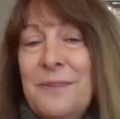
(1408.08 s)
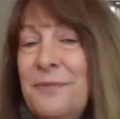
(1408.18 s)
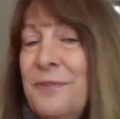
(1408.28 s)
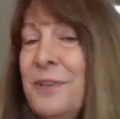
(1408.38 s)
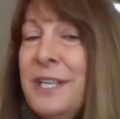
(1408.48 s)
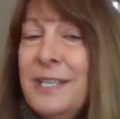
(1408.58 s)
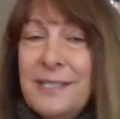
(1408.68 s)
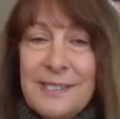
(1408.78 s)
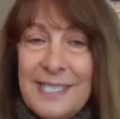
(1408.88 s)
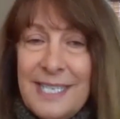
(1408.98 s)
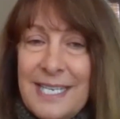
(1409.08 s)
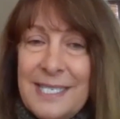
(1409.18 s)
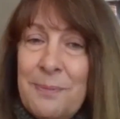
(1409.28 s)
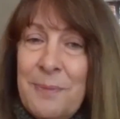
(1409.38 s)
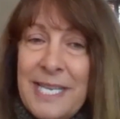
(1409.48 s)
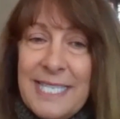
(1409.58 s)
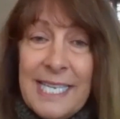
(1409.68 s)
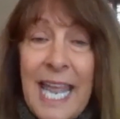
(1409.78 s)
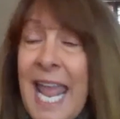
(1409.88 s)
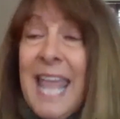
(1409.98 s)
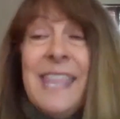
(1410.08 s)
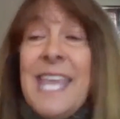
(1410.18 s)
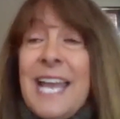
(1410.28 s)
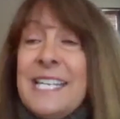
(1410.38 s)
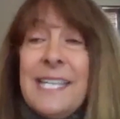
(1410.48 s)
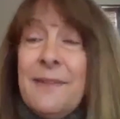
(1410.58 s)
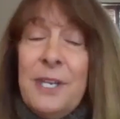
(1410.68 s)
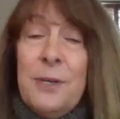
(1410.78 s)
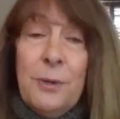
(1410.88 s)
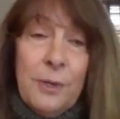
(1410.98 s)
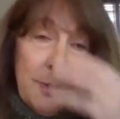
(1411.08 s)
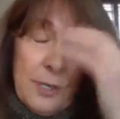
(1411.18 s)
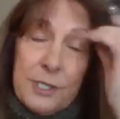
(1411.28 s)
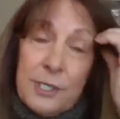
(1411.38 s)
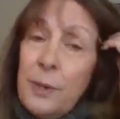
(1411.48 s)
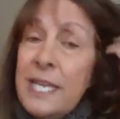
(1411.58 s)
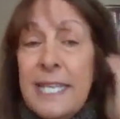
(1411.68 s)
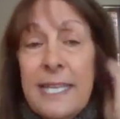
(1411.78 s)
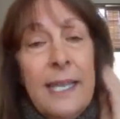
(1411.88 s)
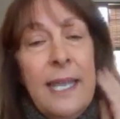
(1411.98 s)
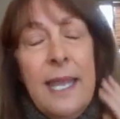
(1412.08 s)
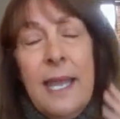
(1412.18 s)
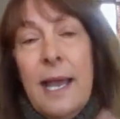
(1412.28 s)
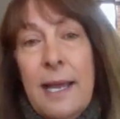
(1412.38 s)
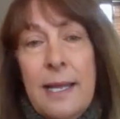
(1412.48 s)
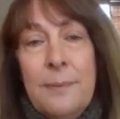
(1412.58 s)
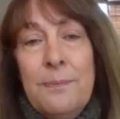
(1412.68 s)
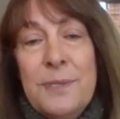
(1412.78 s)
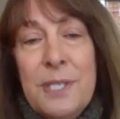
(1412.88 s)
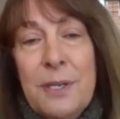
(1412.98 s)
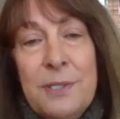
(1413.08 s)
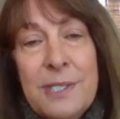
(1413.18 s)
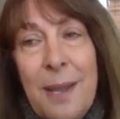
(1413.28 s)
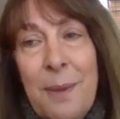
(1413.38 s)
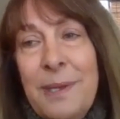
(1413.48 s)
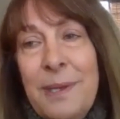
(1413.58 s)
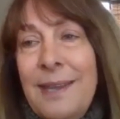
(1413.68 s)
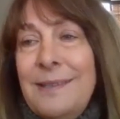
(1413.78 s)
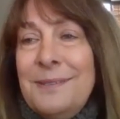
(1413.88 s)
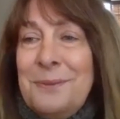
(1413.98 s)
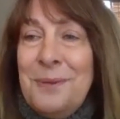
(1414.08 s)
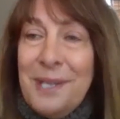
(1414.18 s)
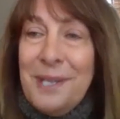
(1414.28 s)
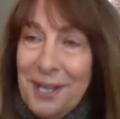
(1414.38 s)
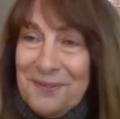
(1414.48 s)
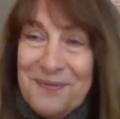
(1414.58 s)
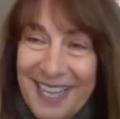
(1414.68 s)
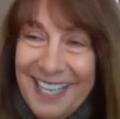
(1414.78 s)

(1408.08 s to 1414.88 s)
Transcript: Foothills is amazing. And the I-70 corridor is so easy. So just up and down we go.